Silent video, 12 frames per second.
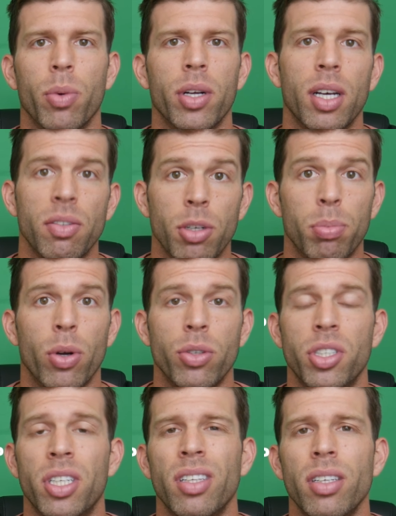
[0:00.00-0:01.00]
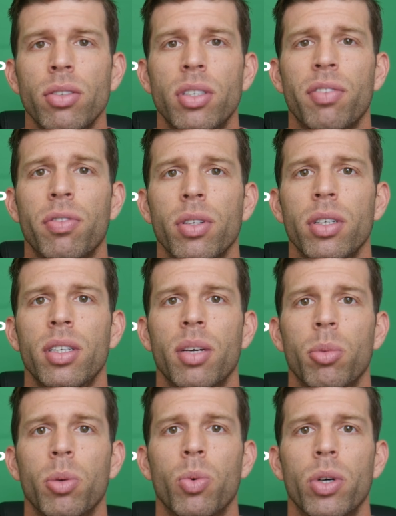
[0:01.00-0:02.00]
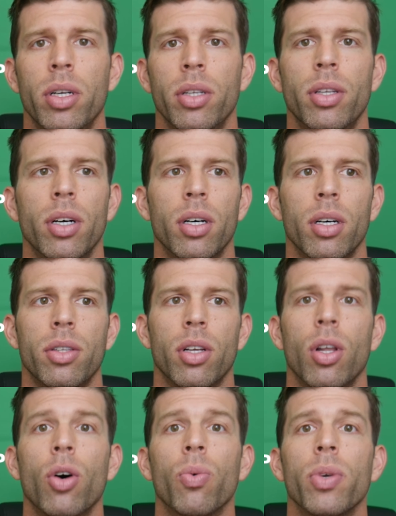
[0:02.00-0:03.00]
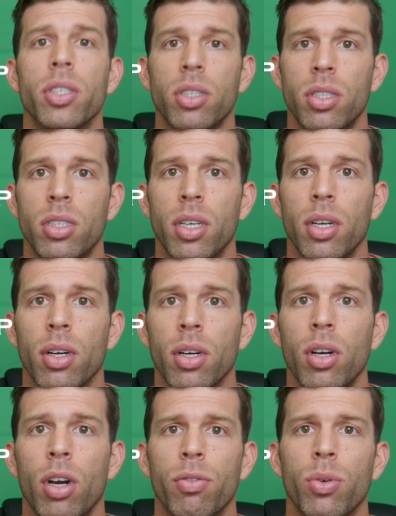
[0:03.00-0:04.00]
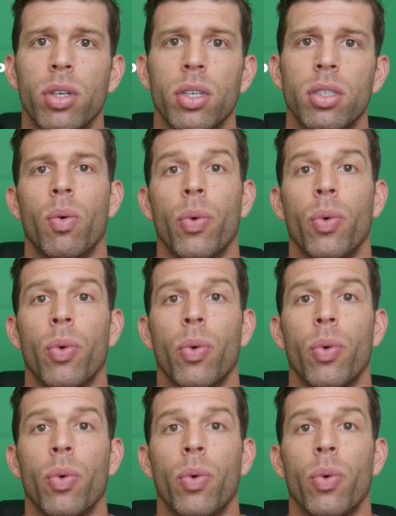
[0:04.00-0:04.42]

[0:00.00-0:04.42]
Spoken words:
We're going to have to approach it a little differently than we would the low risk tier of rookies.